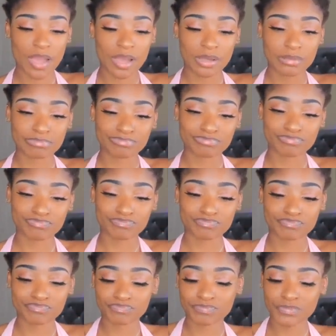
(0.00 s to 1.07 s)

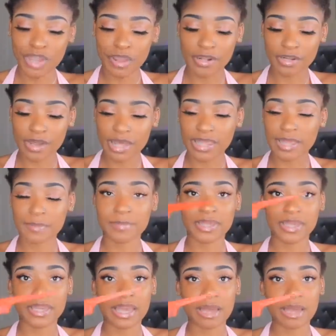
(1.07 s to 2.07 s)
Mm, you already know I like pink.